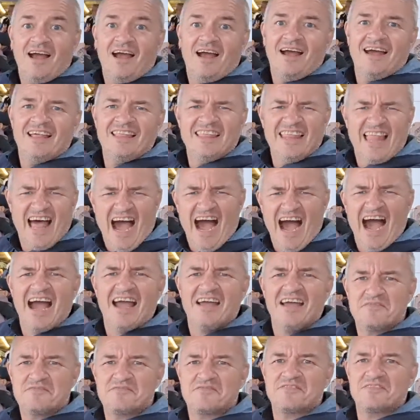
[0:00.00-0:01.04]

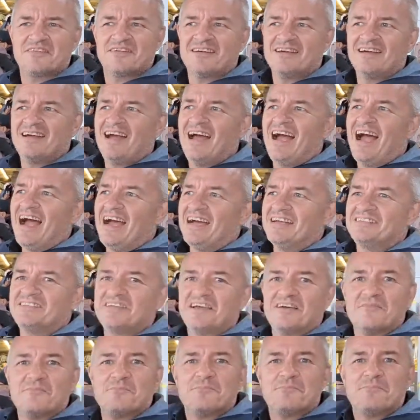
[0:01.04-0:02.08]
Alive, and
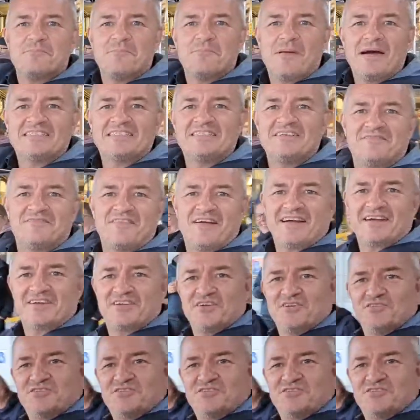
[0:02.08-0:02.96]
a massive thank you